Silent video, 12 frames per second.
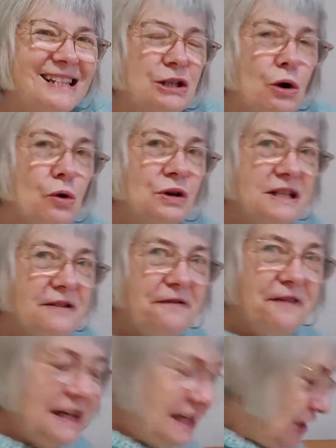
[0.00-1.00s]
sort of
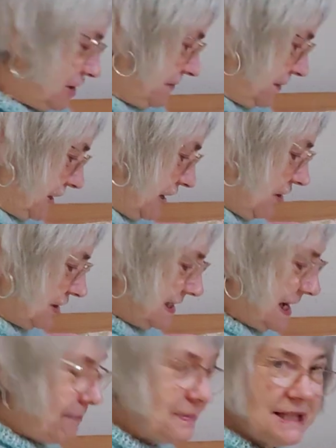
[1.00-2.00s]
finished for the
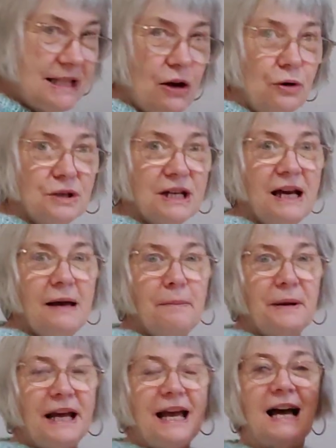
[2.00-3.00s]
last episode,
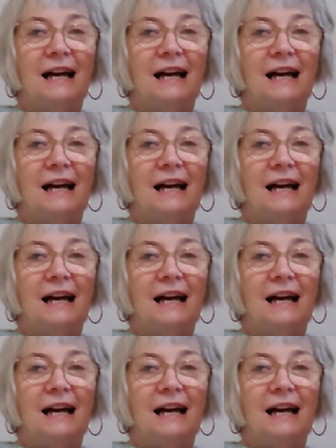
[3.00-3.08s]
but I